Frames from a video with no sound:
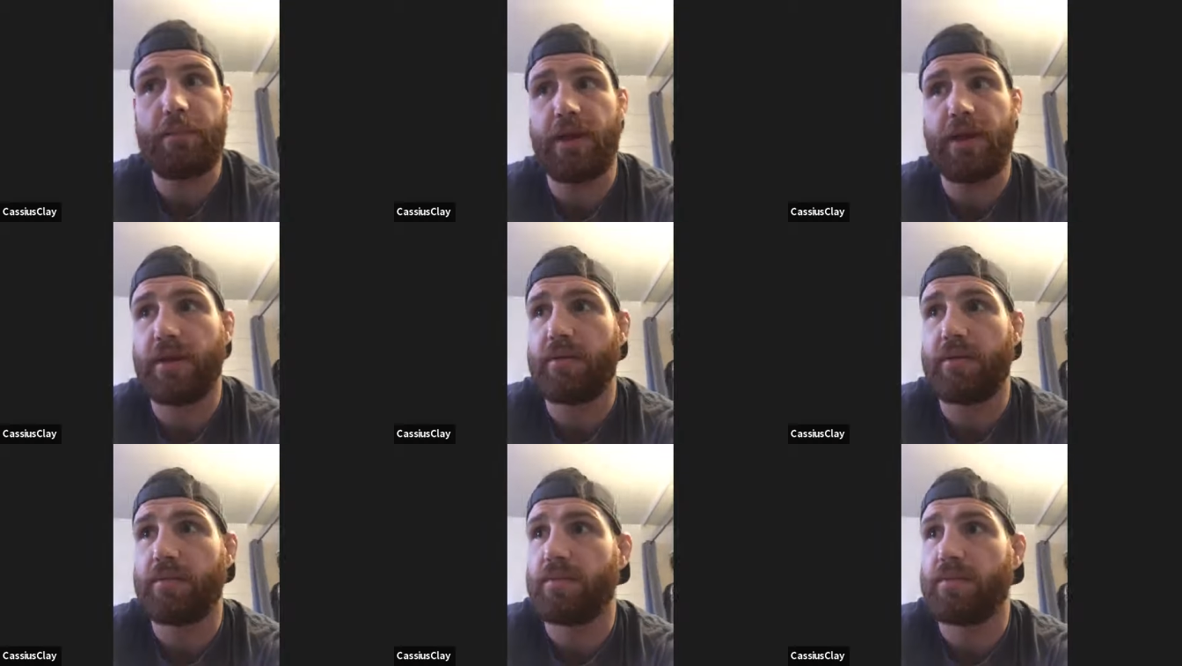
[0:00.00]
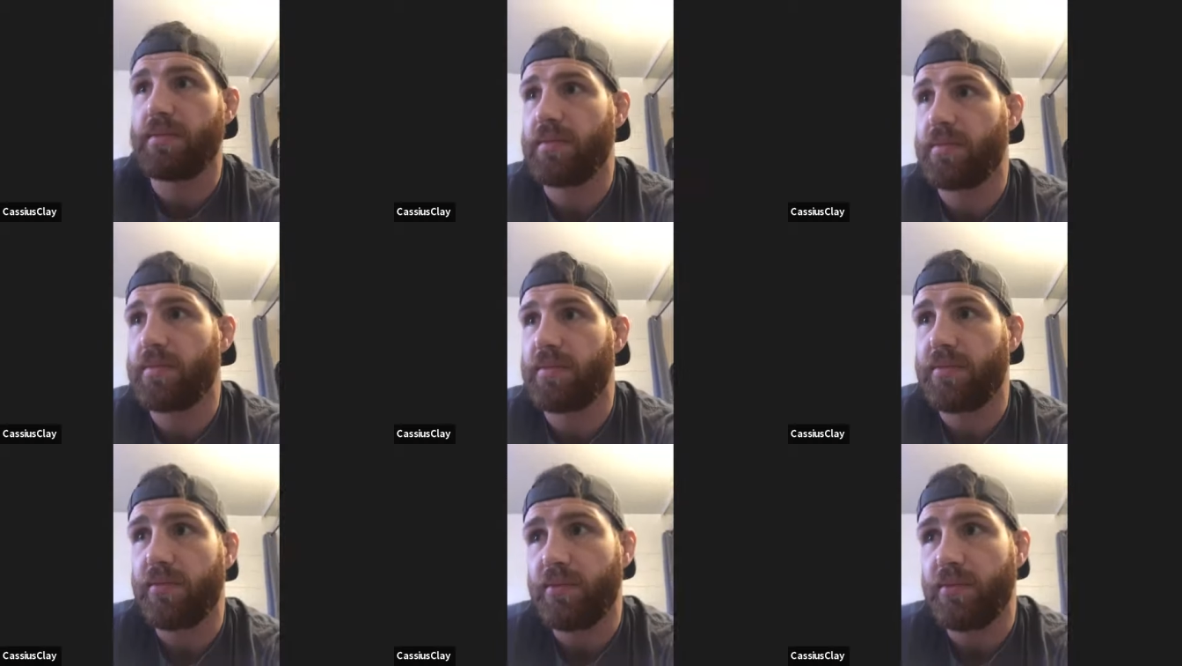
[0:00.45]
mean,
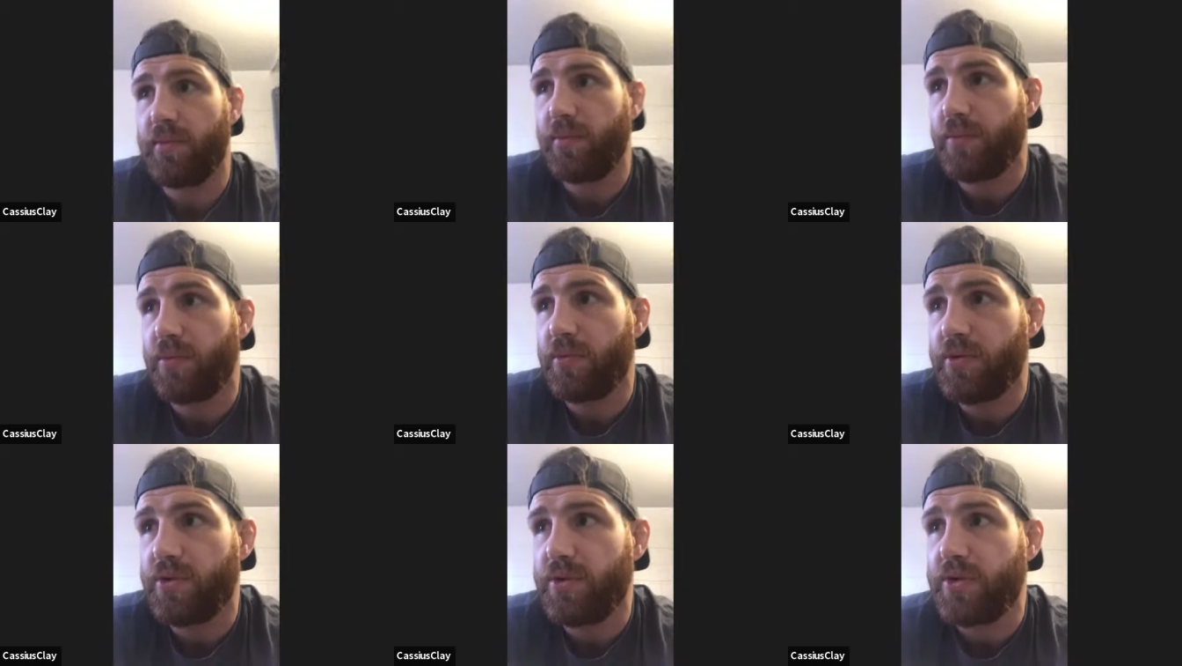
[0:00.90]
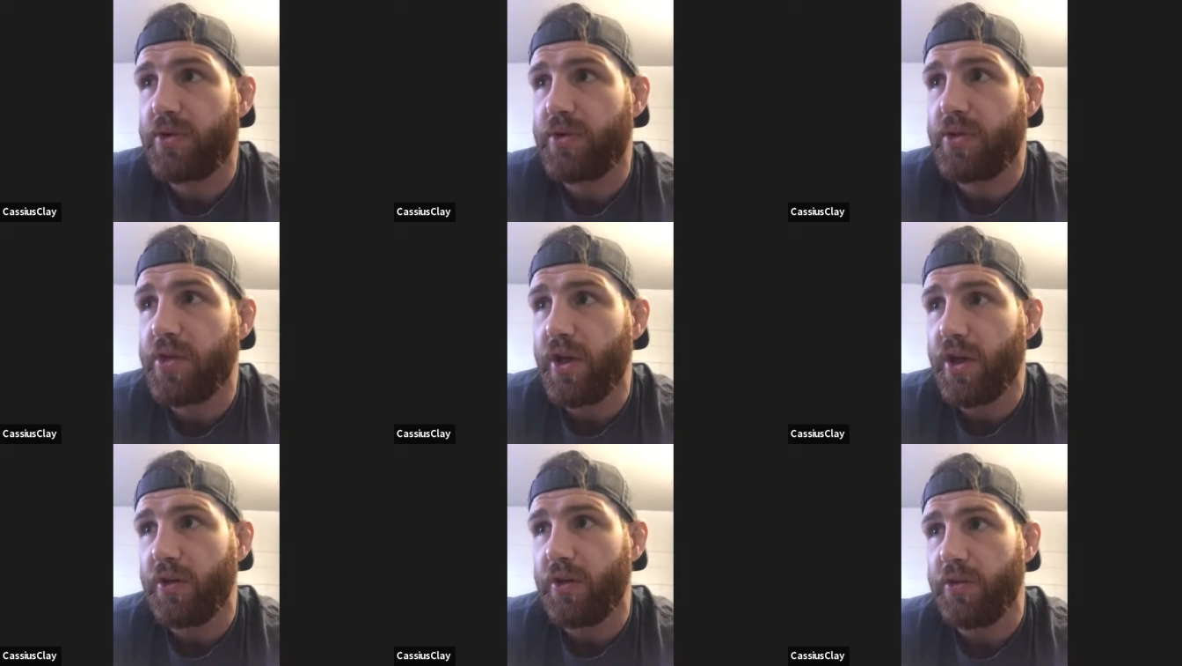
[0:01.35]

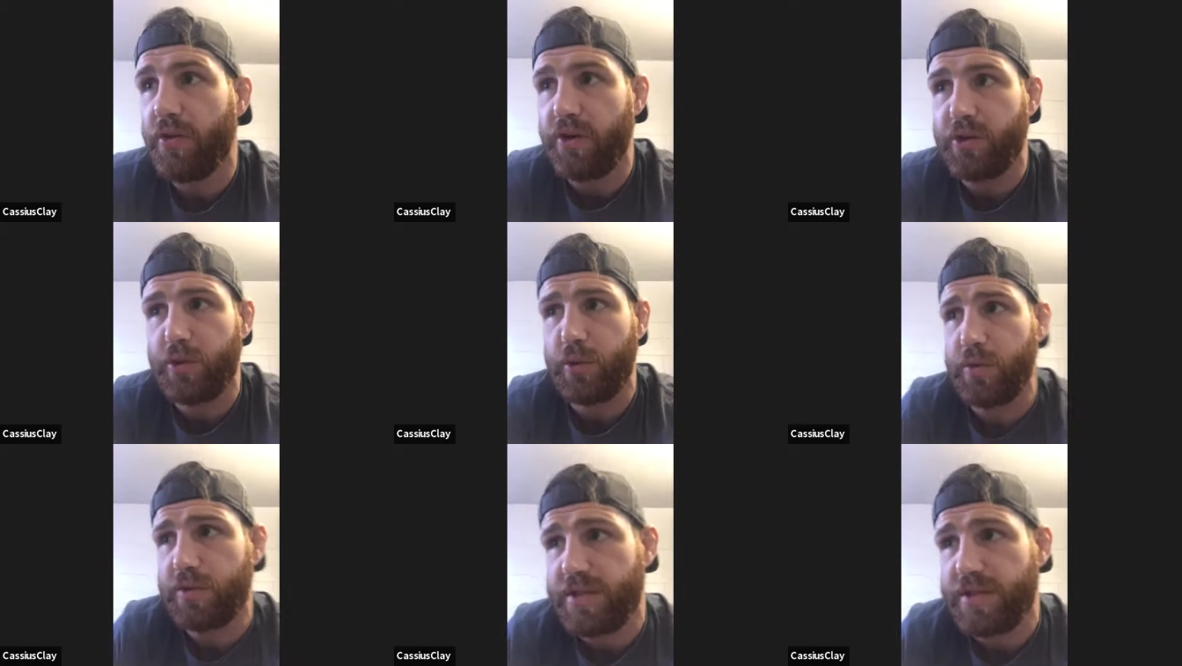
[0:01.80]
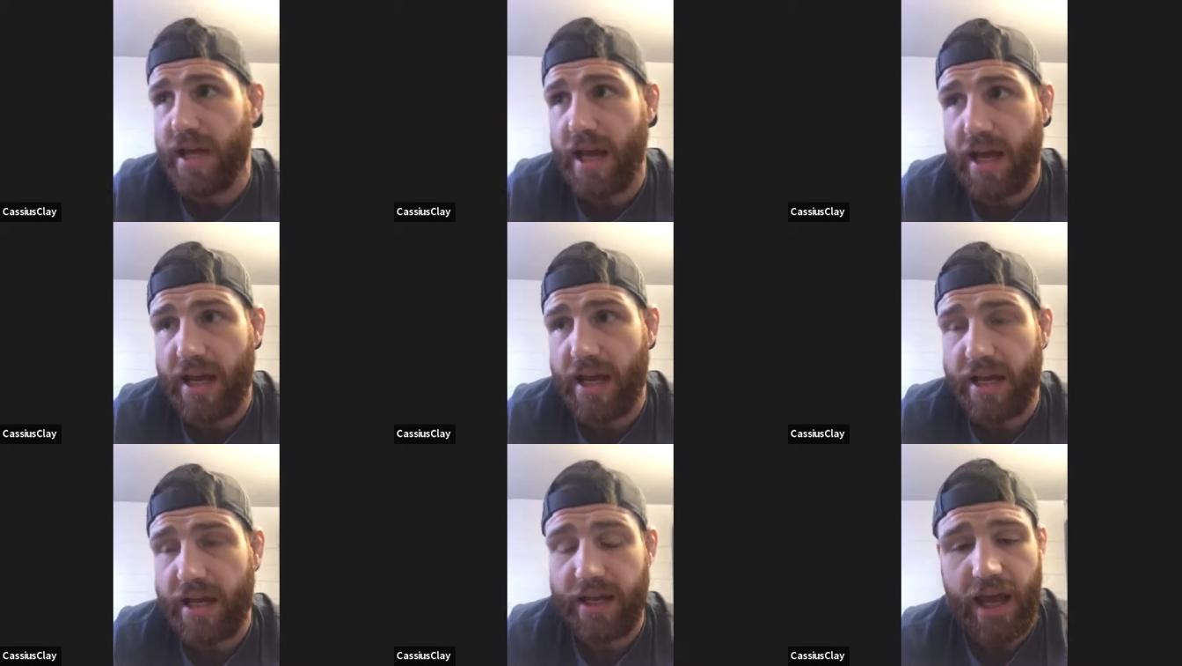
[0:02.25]
the dude's
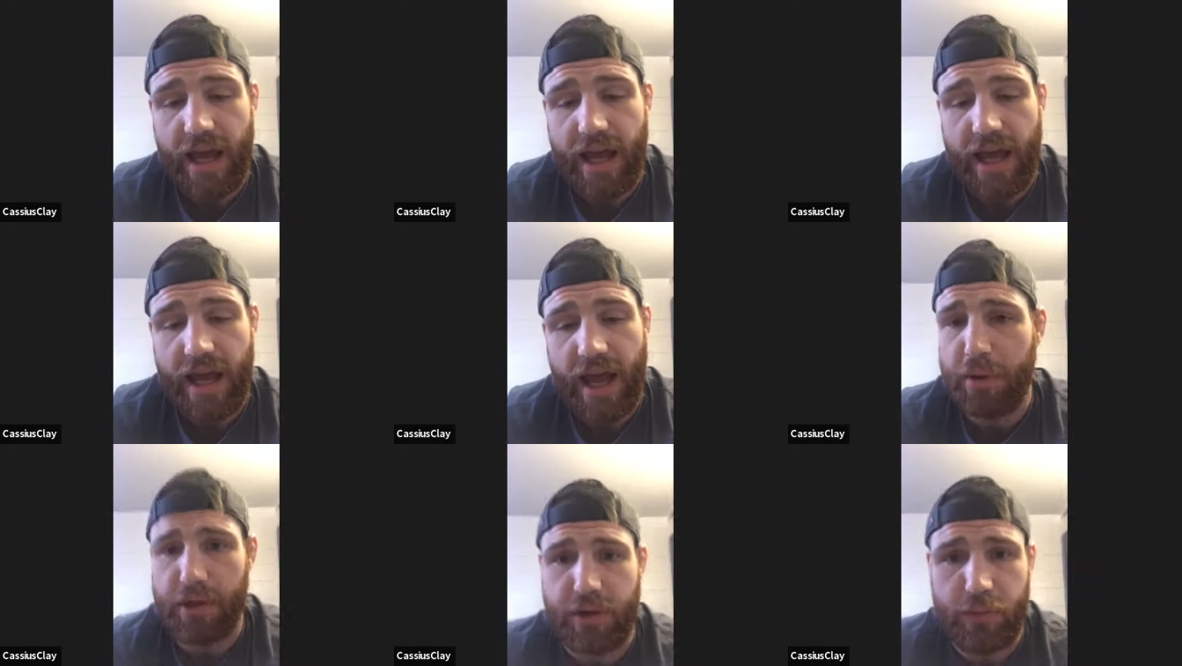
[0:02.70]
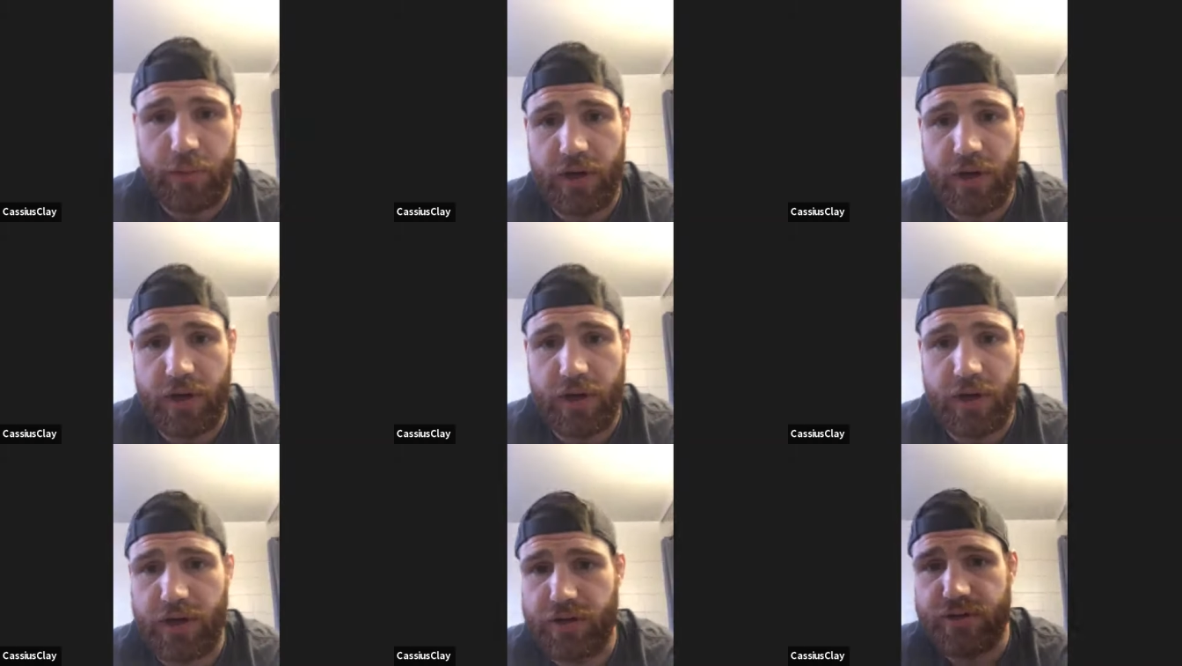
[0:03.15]
had an epic
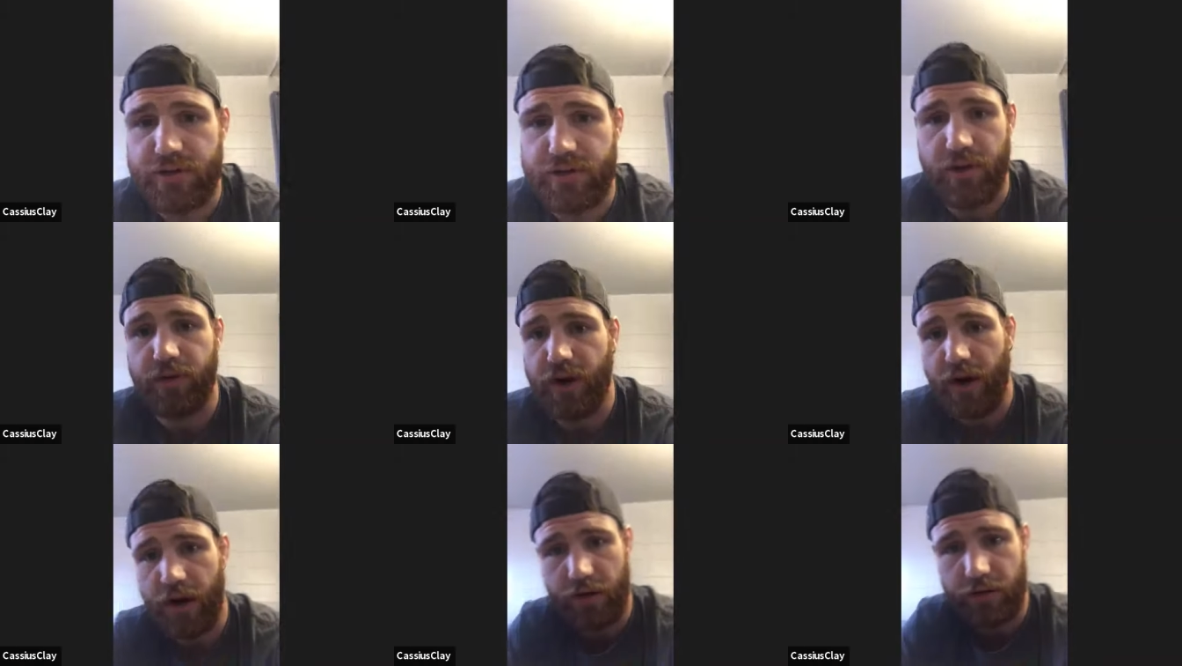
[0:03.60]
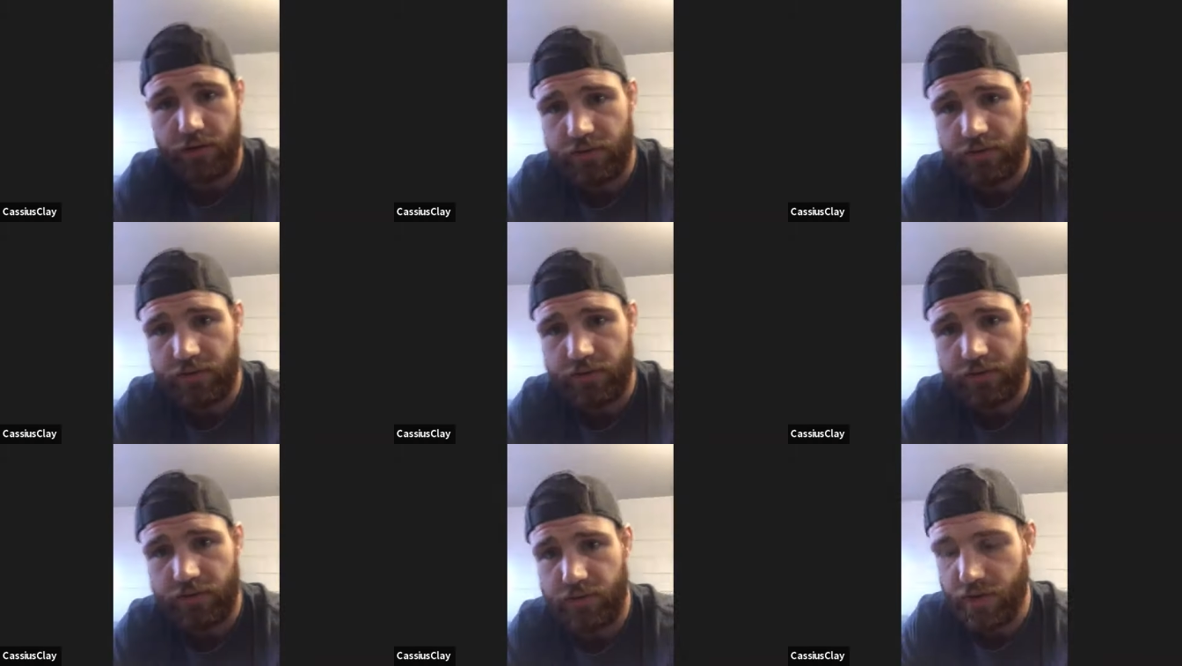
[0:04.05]
career so far.
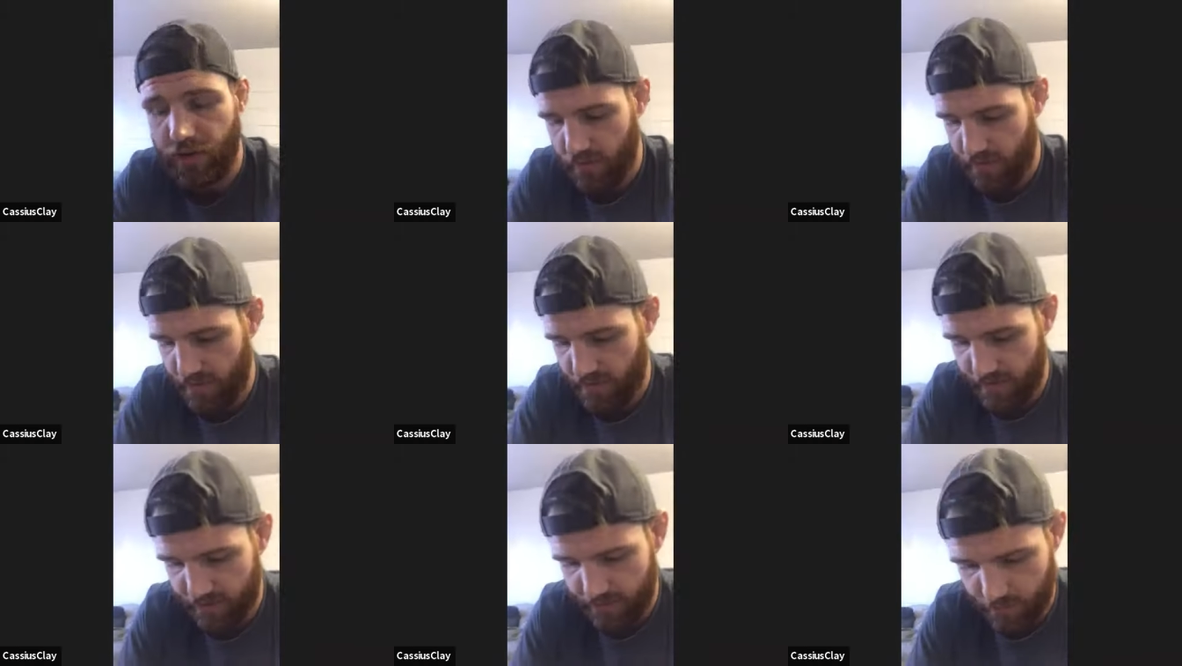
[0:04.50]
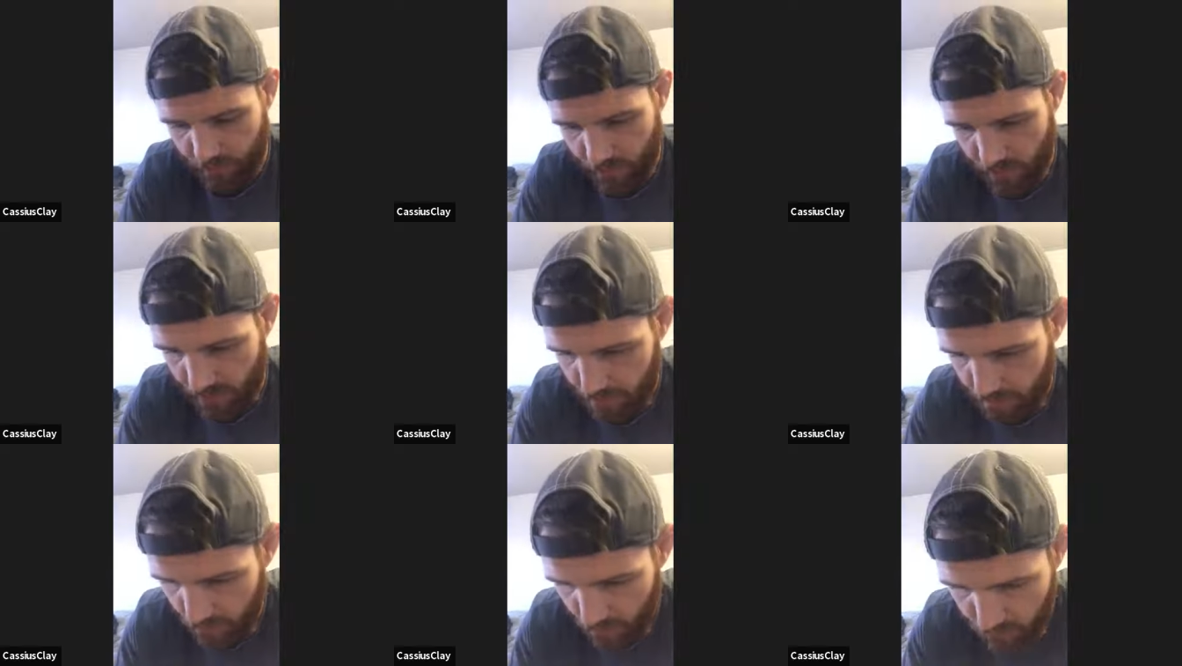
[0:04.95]
You know, he's
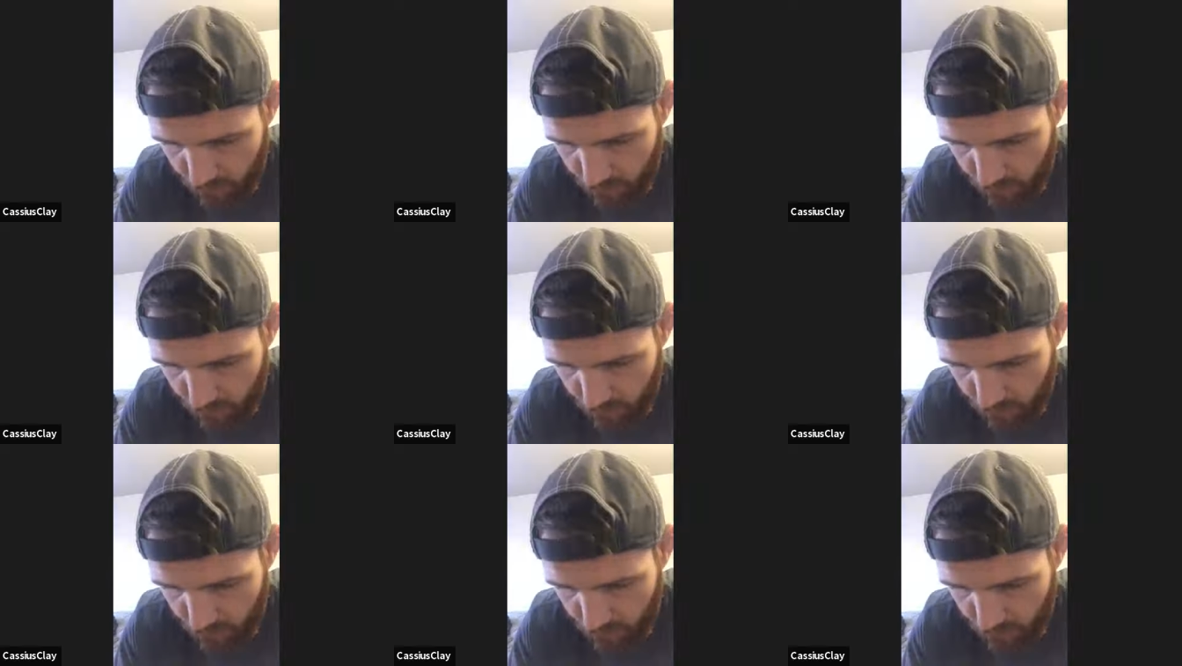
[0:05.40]
won